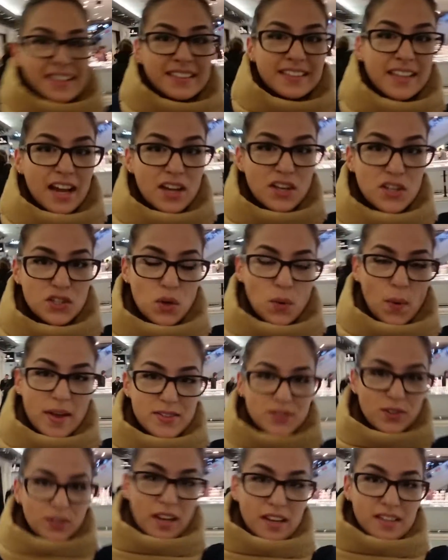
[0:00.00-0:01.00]
Yeah, so
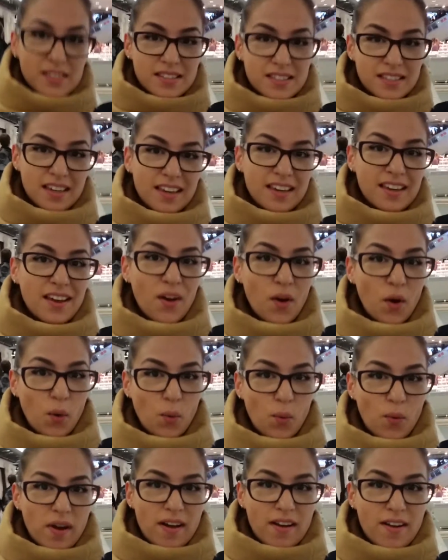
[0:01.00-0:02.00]
as you can see,
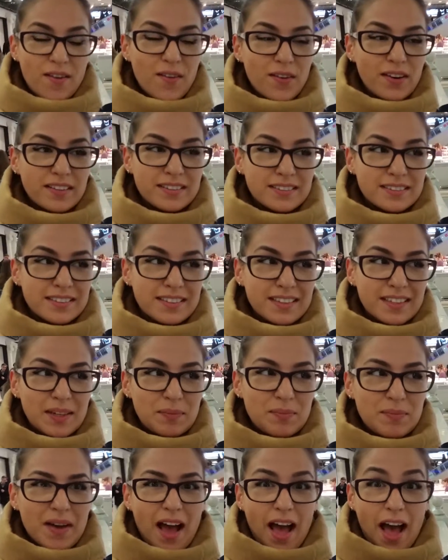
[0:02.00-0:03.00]
we're in
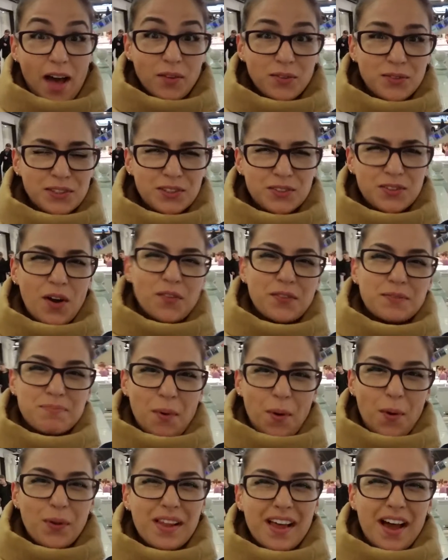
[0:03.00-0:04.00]
the underground
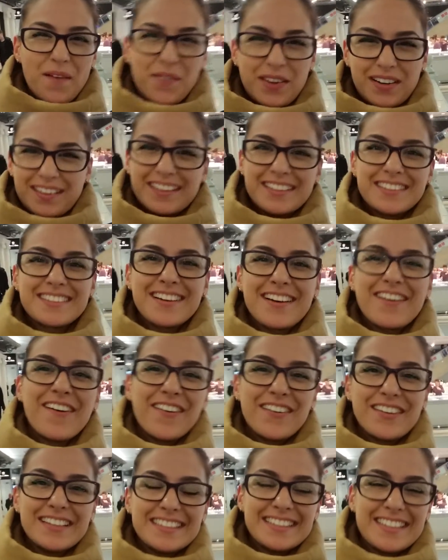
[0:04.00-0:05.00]
mall, how I like to
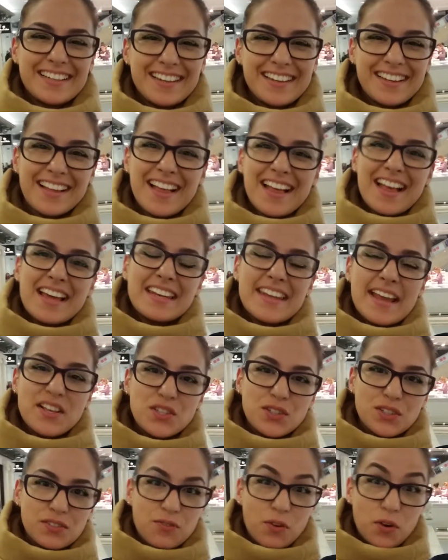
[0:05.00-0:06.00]
call it,
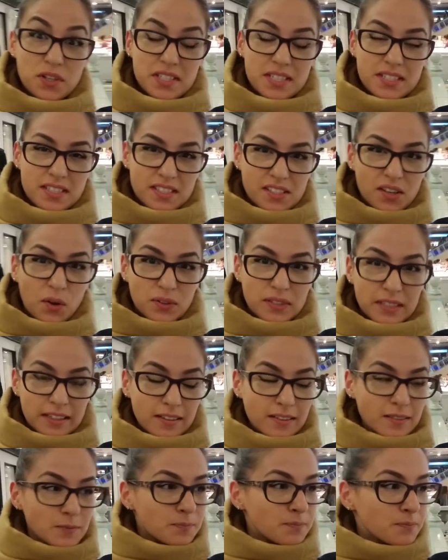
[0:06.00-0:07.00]
next to the Four Seasons
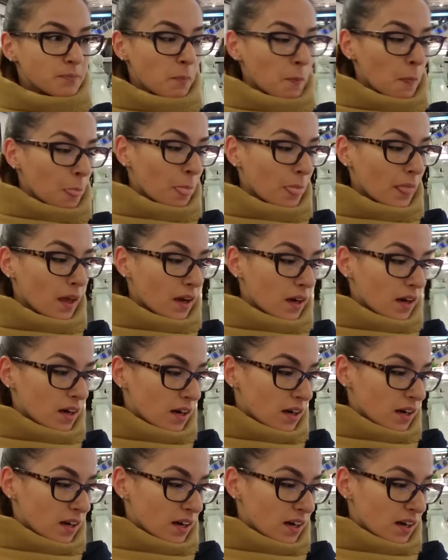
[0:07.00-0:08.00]
Hotel.
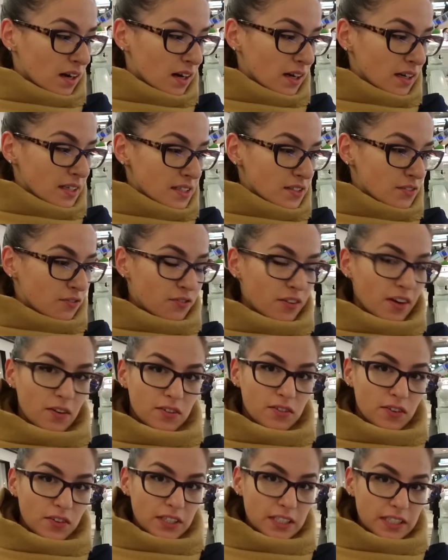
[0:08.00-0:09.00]
It's
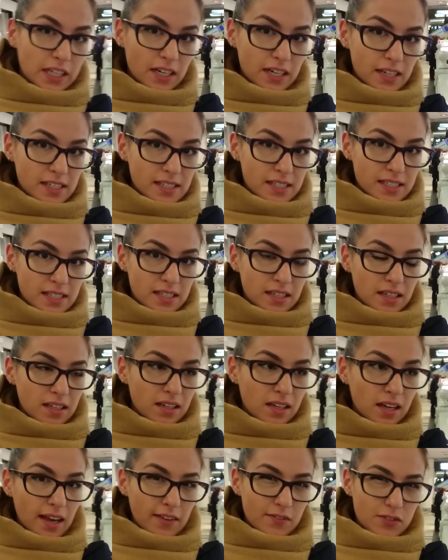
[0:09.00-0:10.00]
very, very nice.
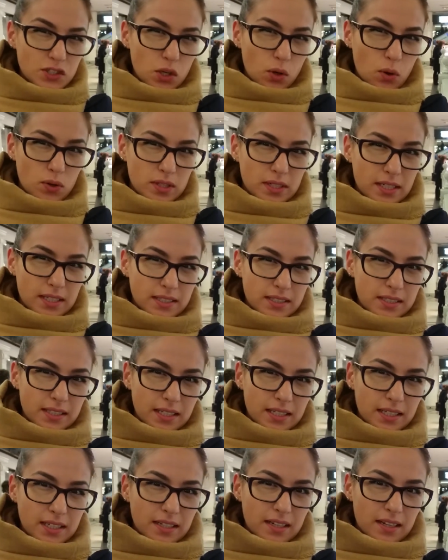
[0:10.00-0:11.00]
I showed it
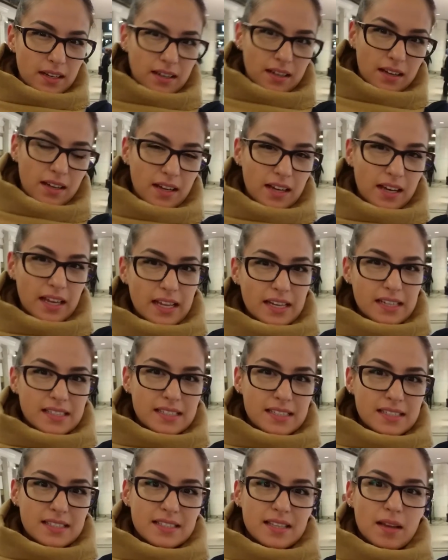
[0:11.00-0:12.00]

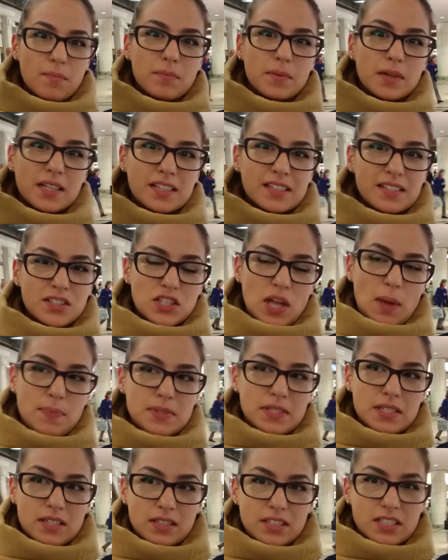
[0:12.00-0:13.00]
in some
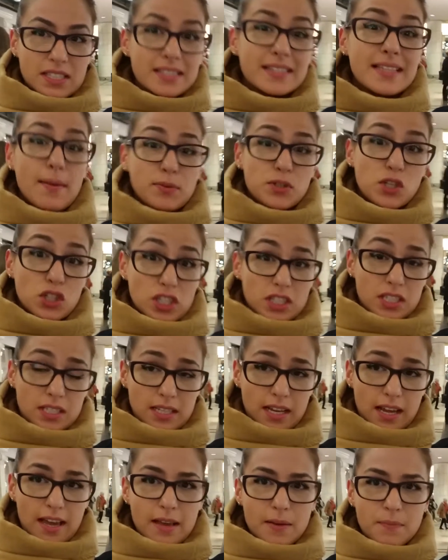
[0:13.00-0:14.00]
snapshots
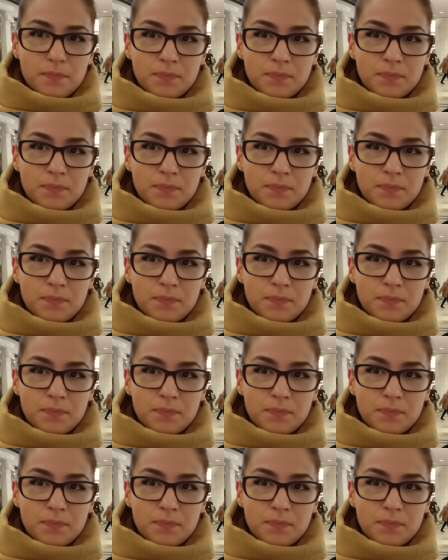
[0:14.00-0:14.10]
today.